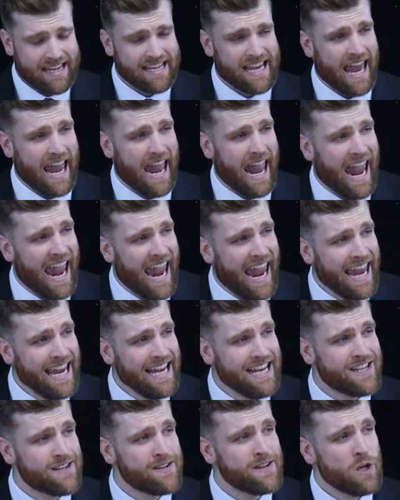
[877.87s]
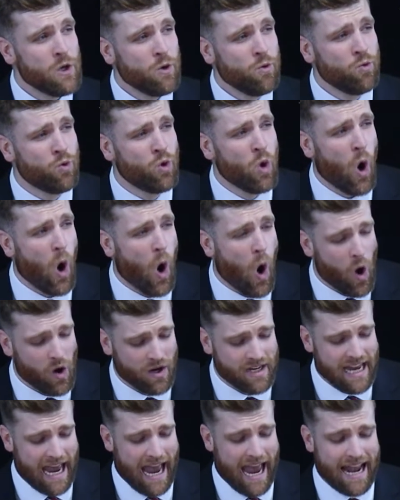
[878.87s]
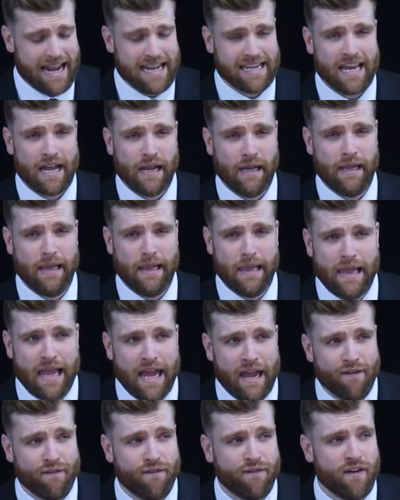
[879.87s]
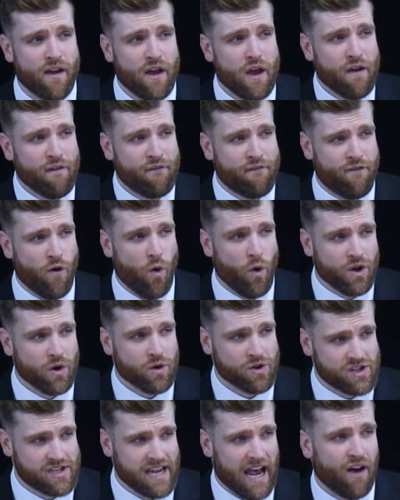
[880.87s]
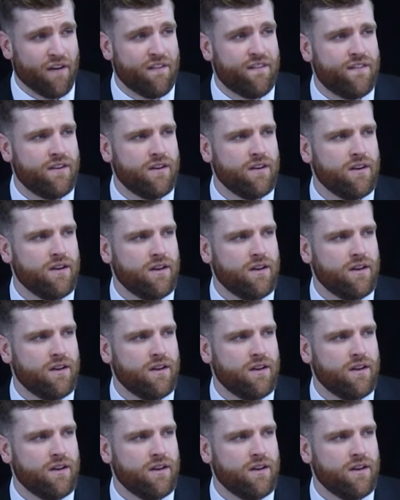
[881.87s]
to hate God and to live for yourself.